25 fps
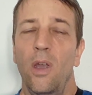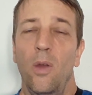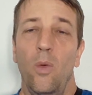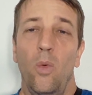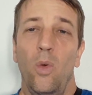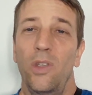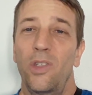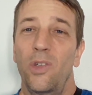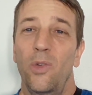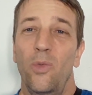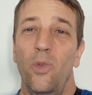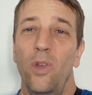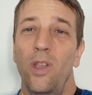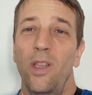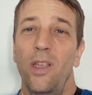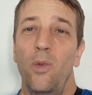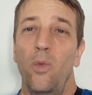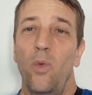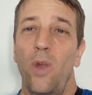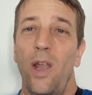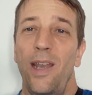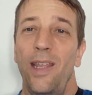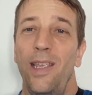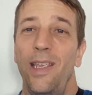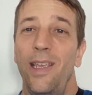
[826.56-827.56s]
wasn't really
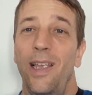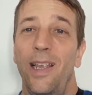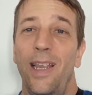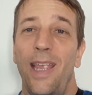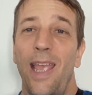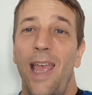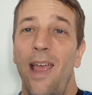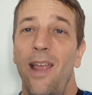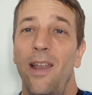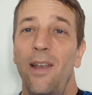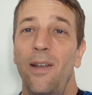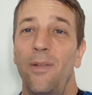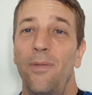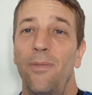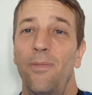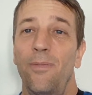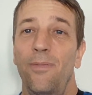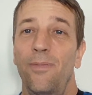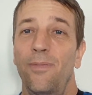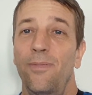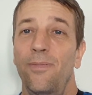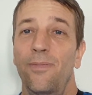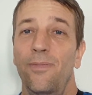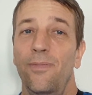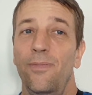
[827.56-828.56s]
ready again.
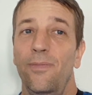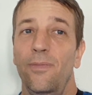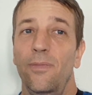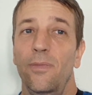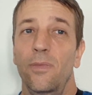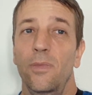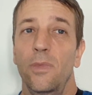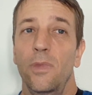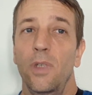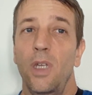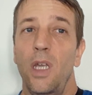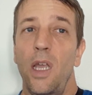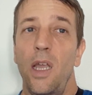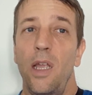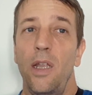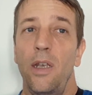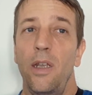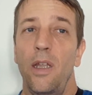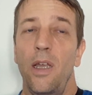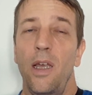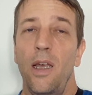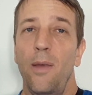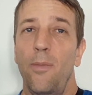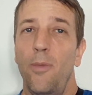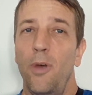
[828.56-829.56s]
And
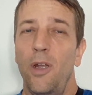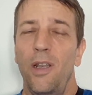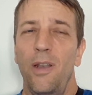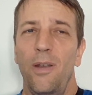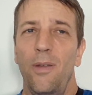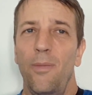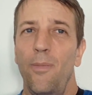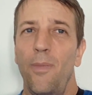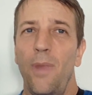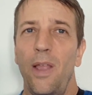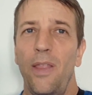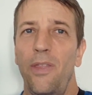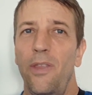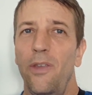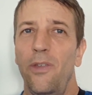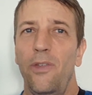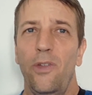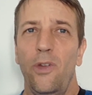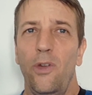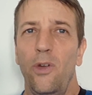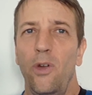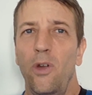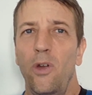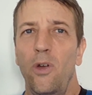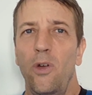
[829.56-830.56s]
but met this
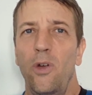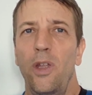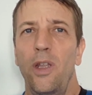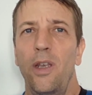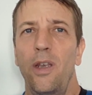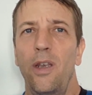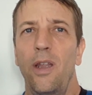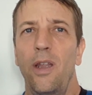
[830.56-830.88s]
girl